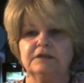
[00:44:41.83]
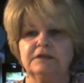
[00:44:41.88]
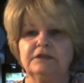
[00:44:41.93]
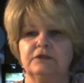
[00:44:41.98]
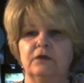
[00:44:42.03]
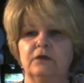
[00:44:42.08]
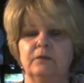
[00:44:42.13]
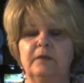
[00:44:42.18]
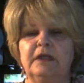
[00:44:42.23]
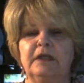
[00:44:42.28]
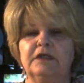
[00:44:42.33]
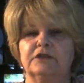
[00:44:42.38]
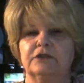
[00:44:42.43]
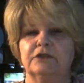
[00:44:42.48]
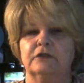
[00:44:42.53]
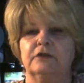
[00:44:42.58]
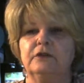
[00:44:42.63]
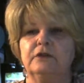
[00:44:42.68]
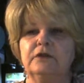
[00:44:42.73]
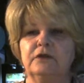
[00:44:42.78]
So make
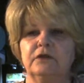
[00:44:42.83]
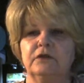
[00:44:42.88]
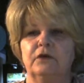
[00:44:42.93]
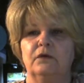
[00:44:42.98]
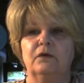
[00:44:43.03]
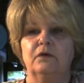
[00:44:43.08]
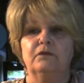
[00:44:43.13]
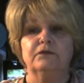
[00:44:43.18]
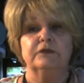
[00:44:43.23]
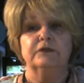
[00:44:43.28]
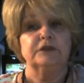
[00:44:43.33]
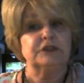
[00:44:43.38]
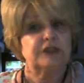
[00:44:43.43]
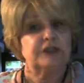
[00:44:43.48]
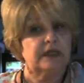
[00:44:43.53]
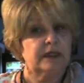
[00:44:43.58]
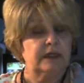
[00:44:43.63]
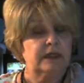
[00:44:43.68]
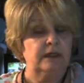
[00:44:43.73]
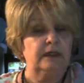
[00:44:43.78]
sure you go over and
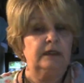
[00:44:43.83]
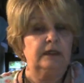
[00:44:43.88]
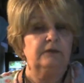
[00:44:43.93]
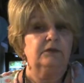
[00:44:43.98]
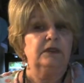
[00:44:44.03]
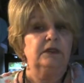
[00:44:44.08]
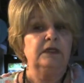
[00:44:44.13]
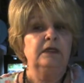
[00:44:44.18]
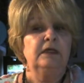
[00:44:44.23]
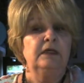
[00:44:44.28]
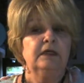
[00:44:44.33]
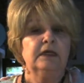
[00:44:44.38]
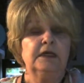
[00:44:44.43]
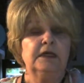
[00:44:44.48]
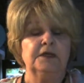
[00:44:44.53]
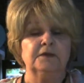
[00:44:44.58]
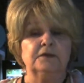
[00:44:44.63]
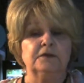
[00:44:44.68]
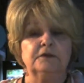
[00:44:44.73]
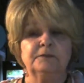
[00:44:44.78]
check out
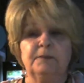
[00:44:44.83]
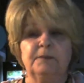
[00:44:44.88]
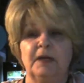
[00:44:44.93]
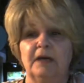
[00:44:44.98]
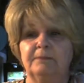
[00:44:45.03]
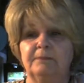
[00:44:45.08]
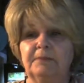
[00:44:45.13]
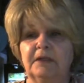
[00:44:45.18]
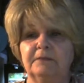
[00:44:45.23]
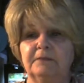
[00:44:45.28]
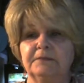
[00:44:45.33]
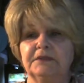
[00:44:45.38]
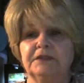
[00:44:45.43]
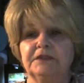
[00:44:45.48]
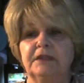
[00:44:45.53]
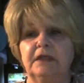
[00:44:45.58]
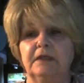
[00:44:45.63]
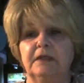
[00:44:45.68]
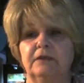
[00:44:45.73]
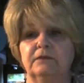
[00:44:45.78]
Carol's pop-up
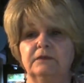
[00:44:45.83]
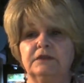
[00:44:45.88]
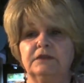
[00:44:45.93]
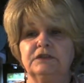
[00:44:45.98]
sales.